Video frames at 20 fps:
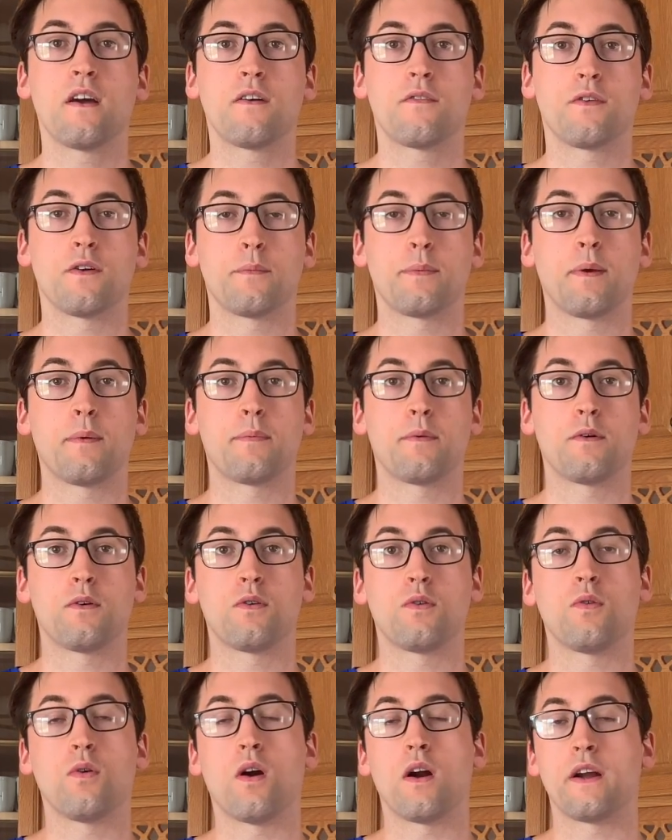for people
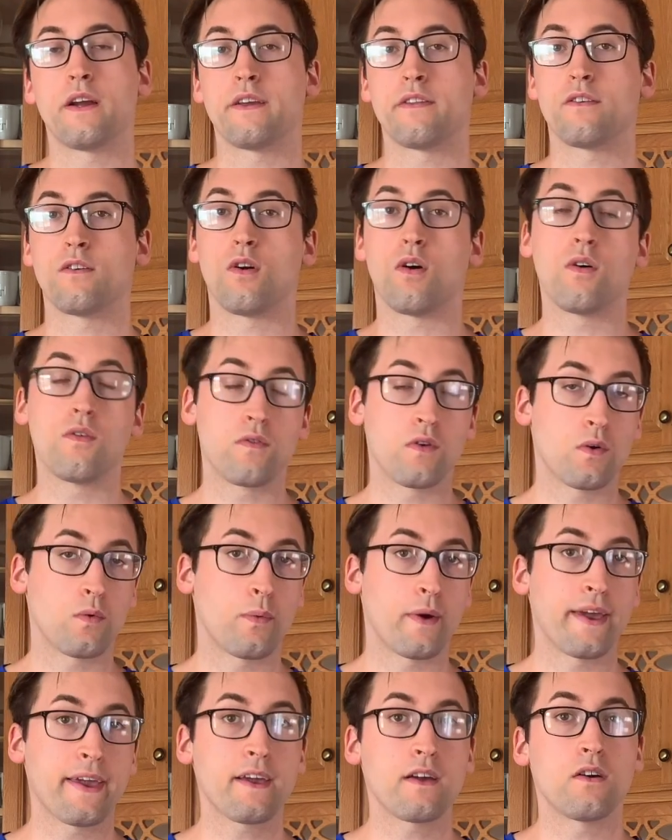who are either
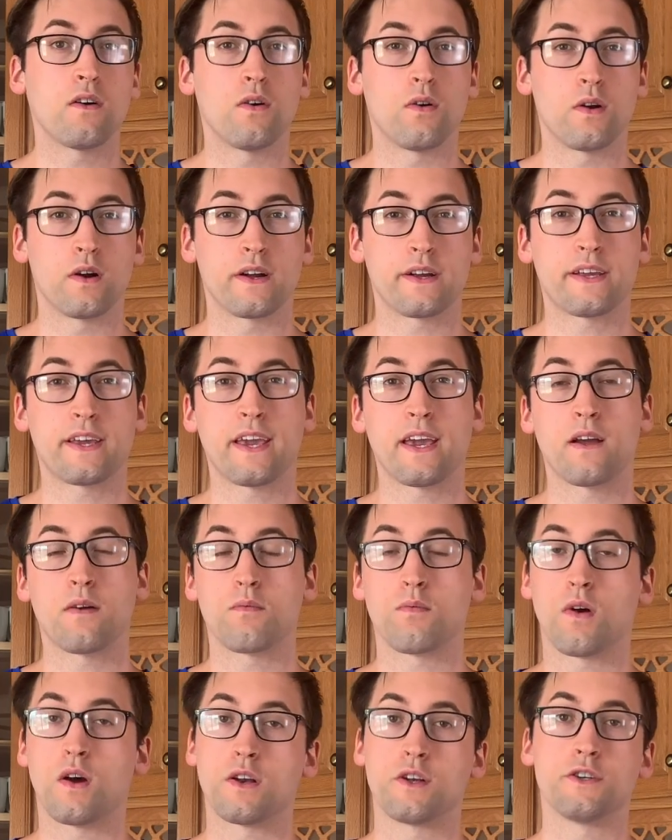overweight or can't
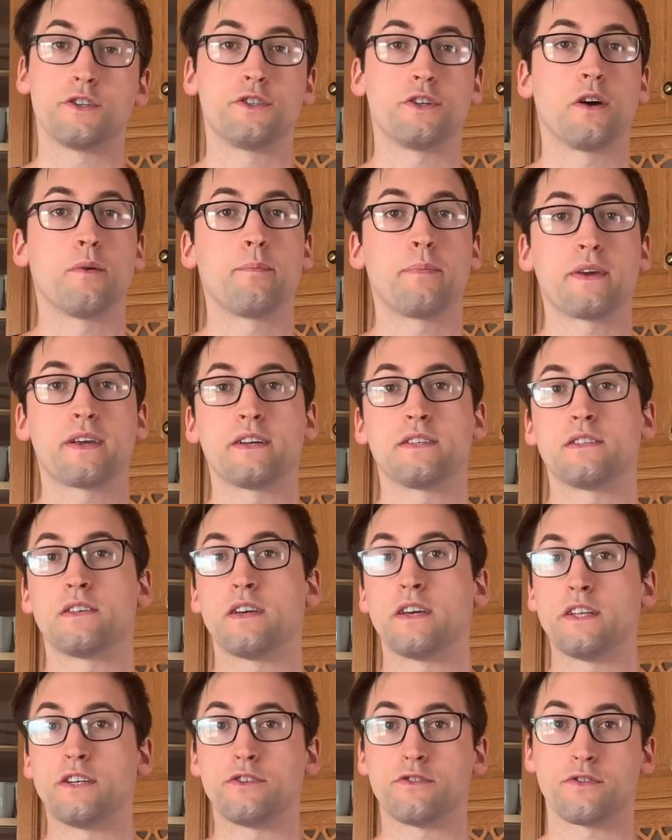run or jump because
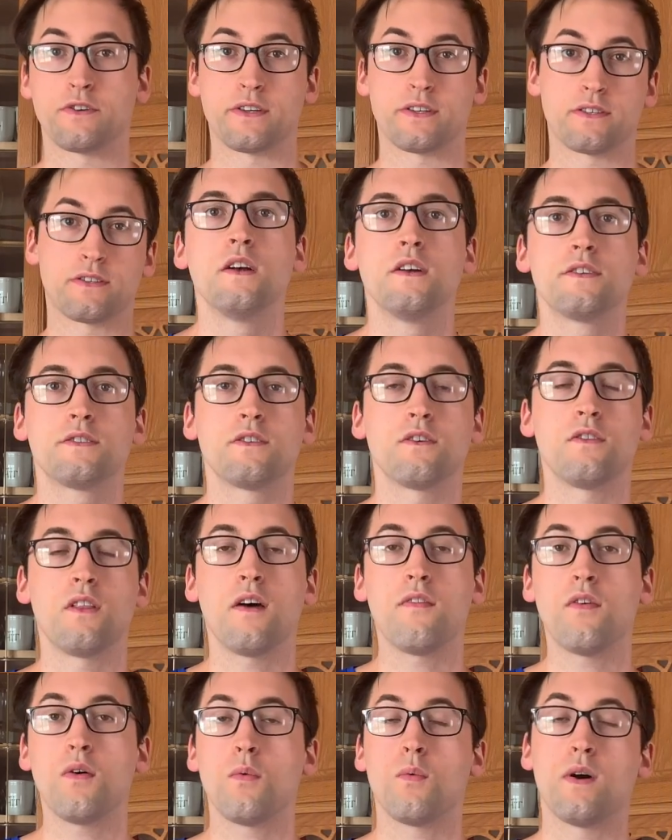of injuries. So
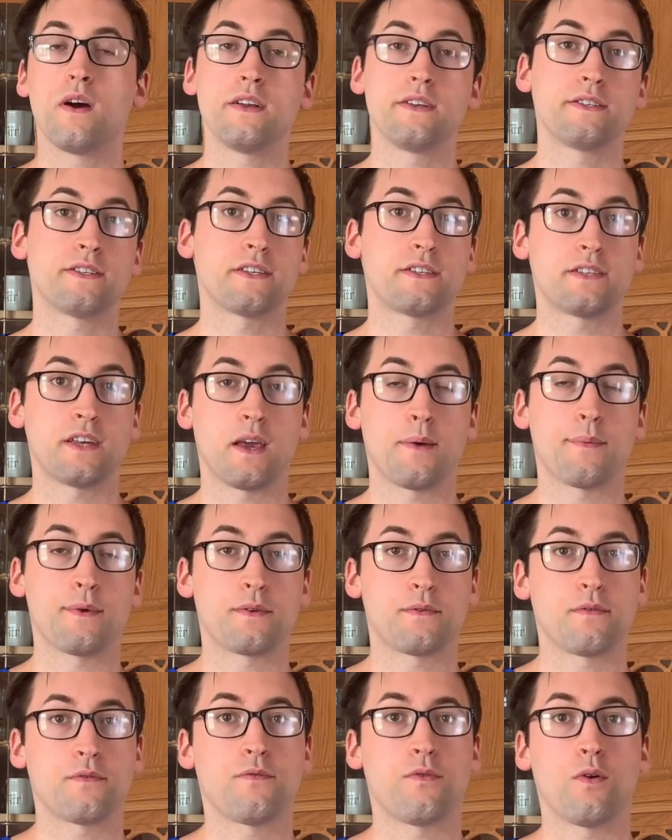level 1 is the same
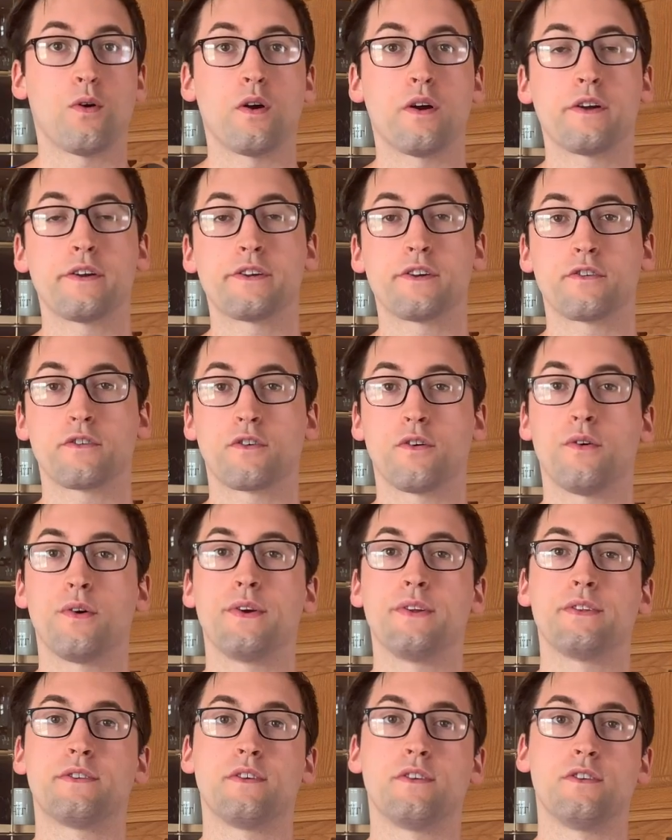as before. You're
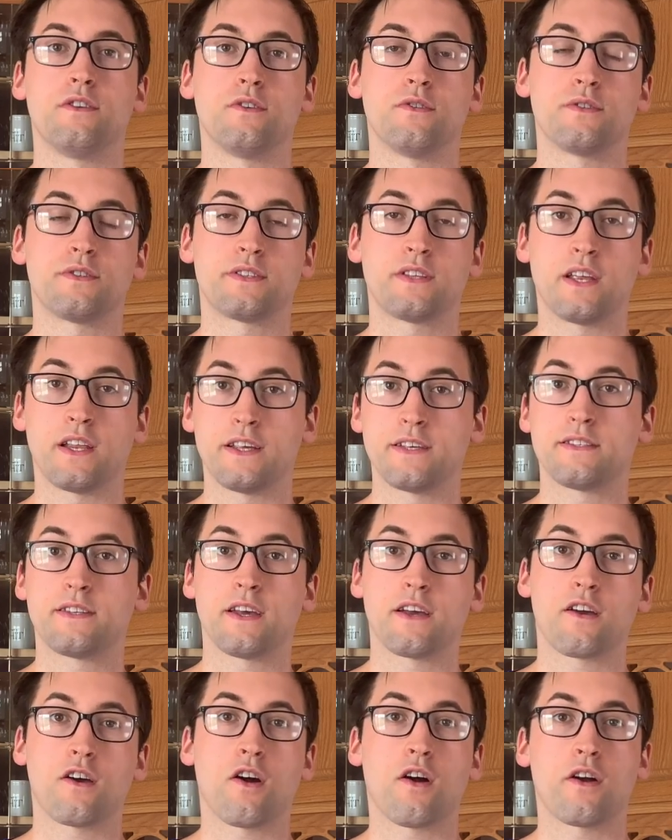going to do steady
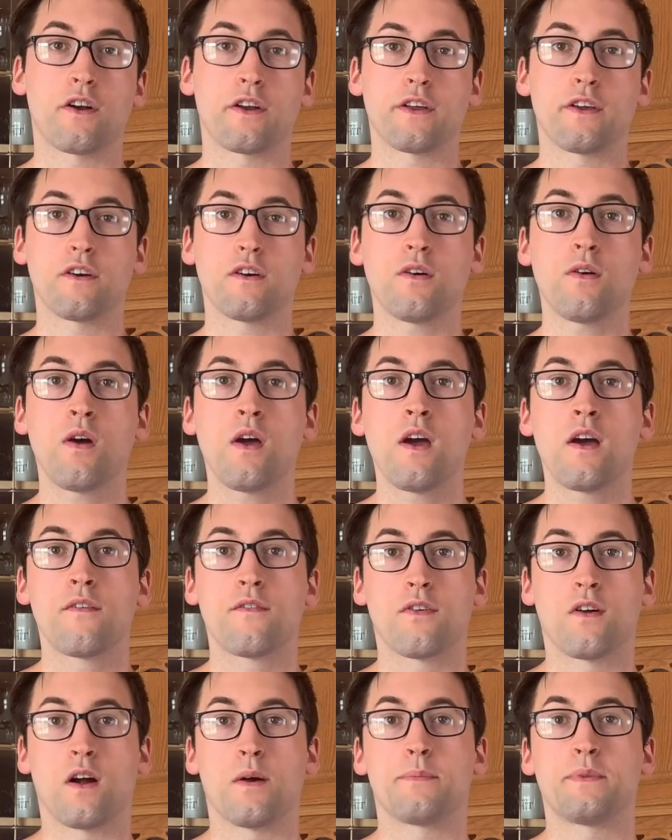state cardio
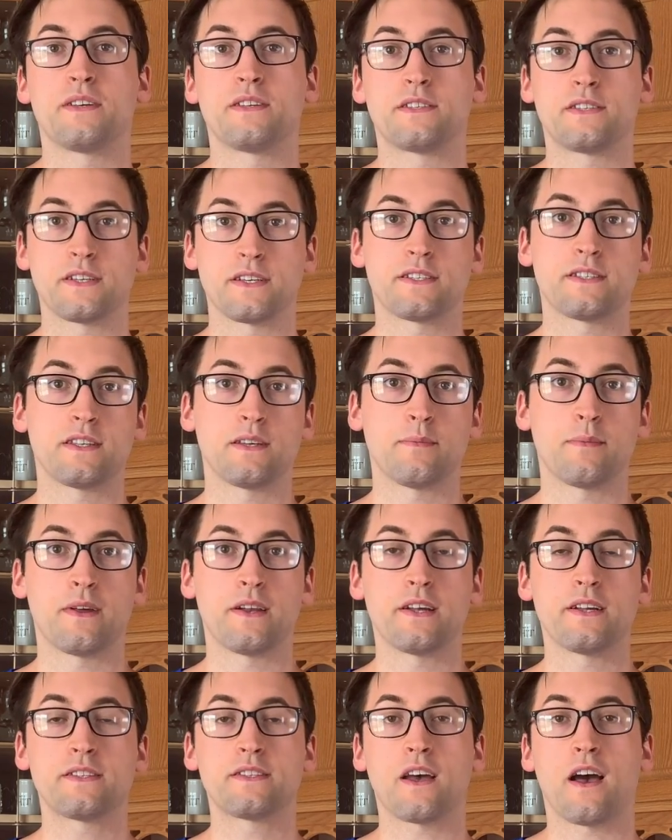for up to 60
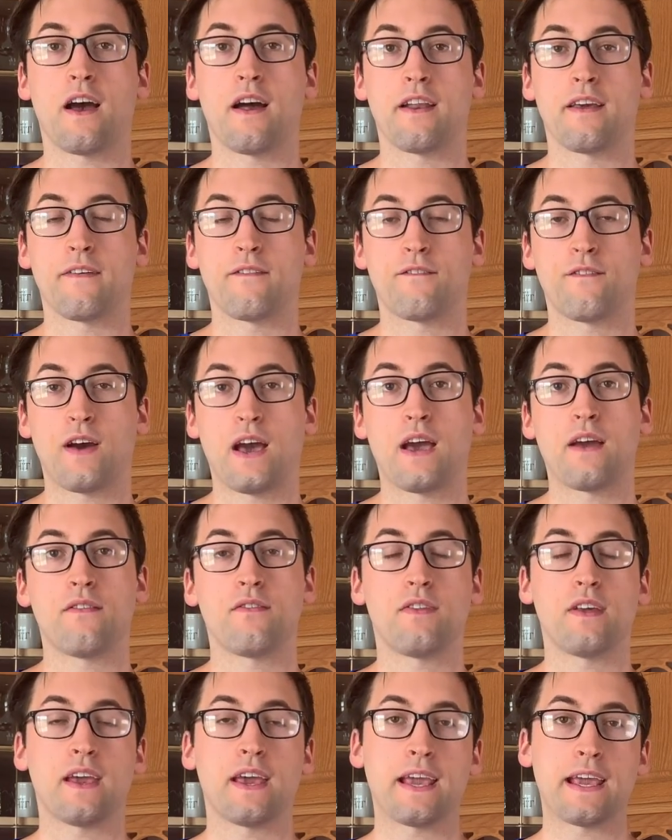minutes on a 5
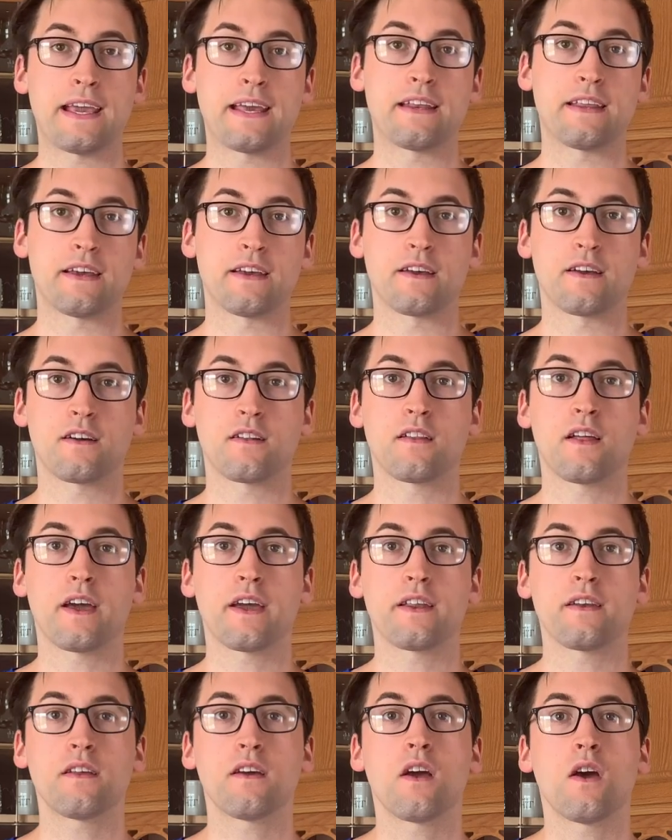to 8
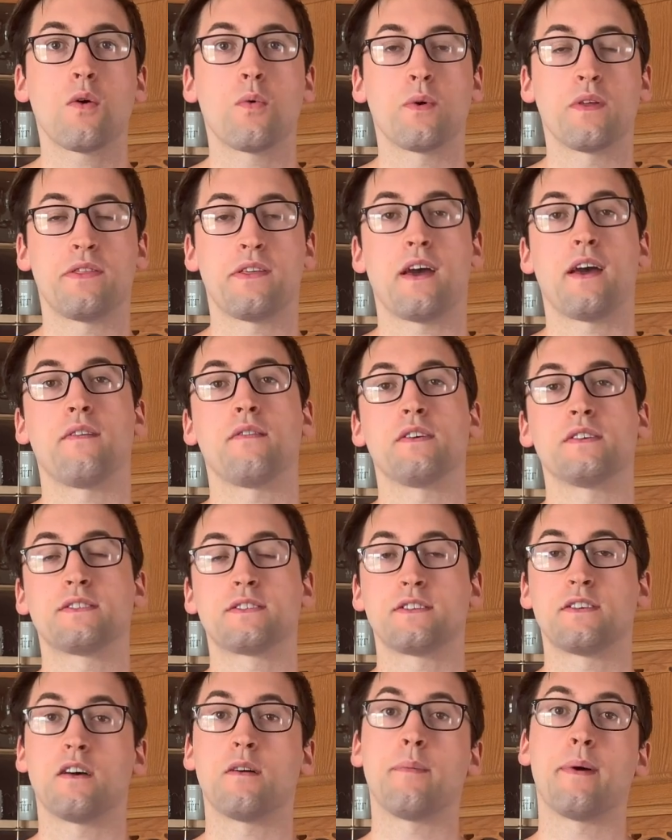incline with having
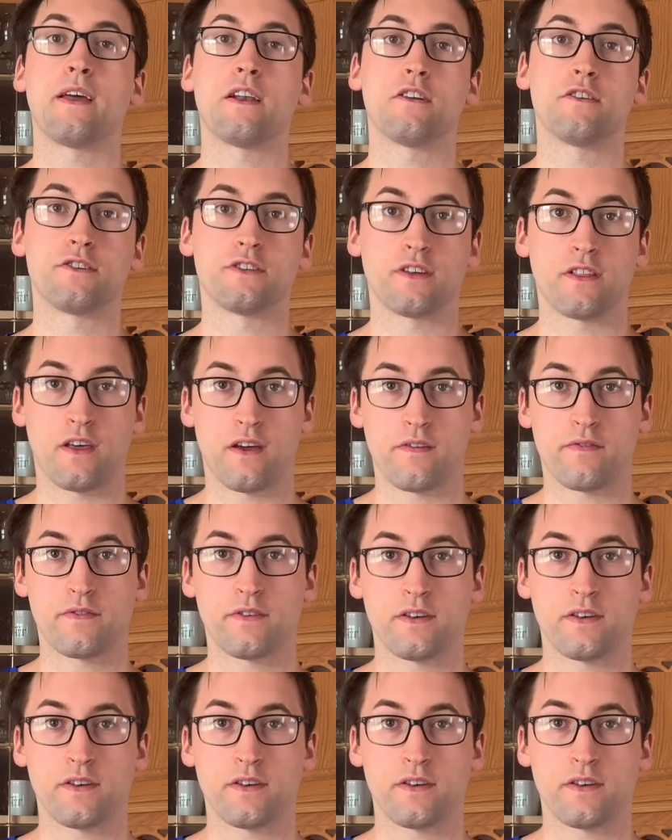some energy left.